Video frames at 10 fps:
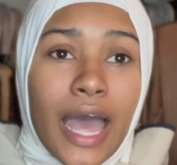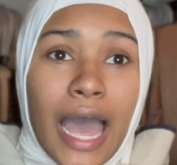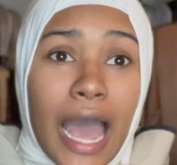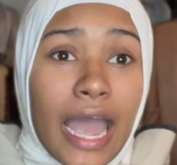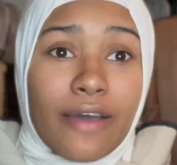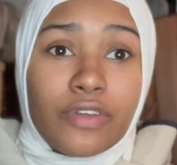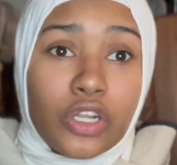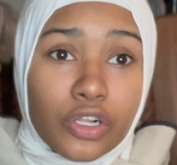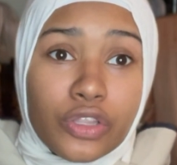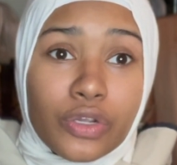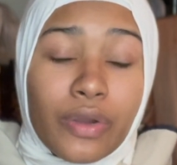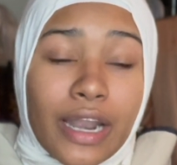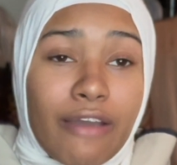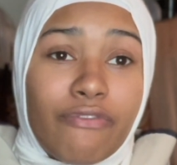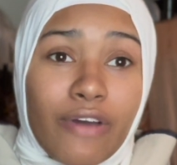I have looked through and
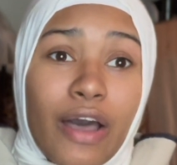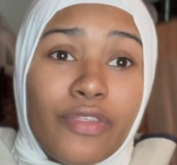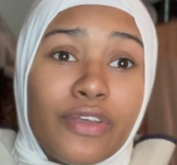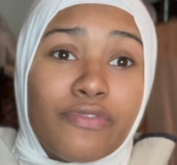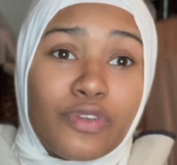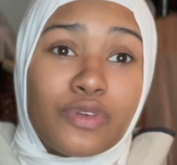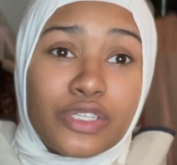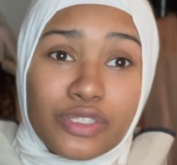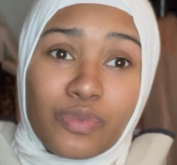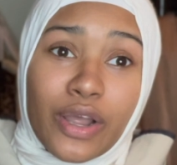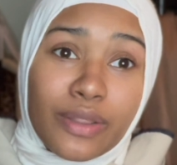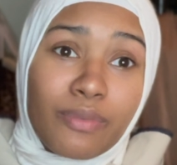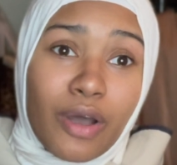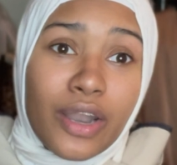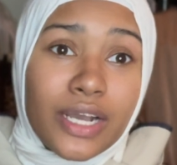I found the influencers wearing the
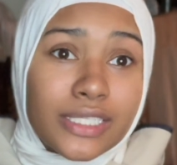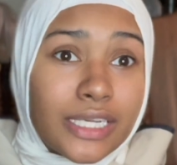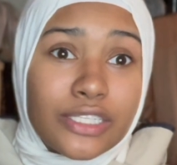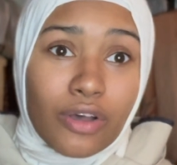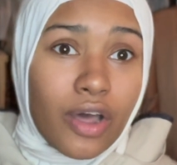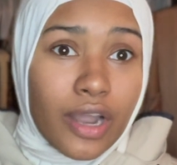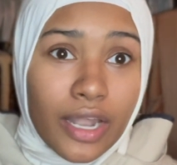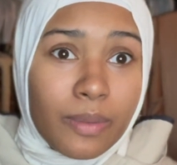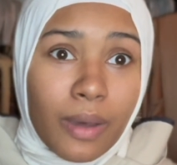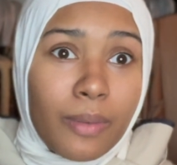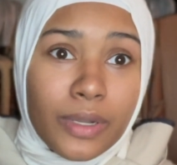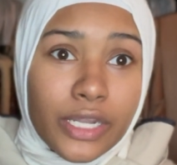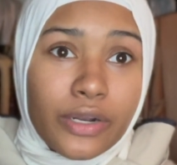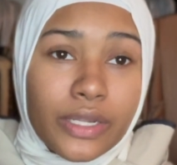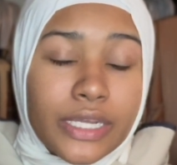products, and it's on Alibaba
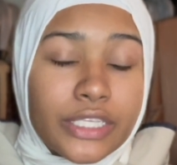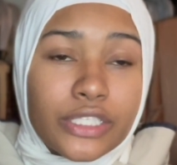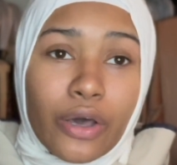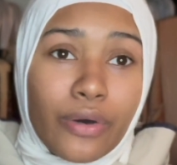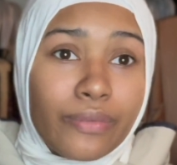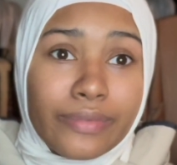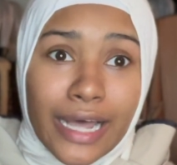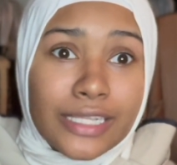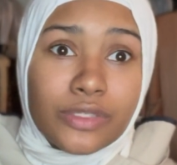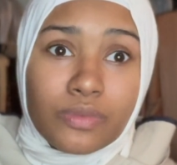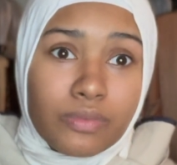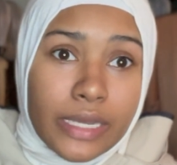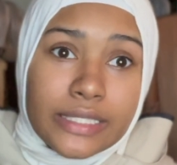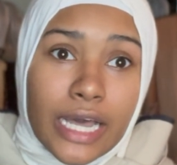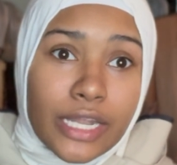literally. So that's
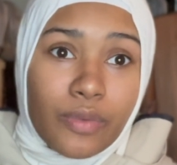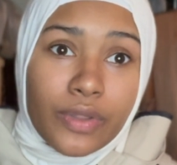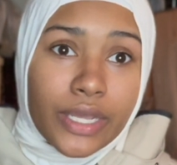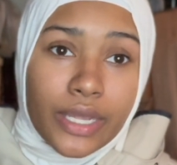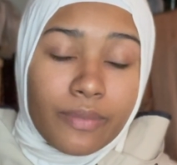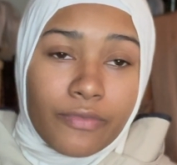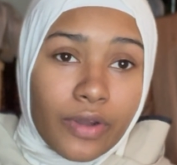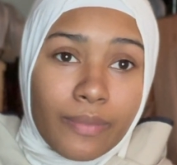exactly where they get them from.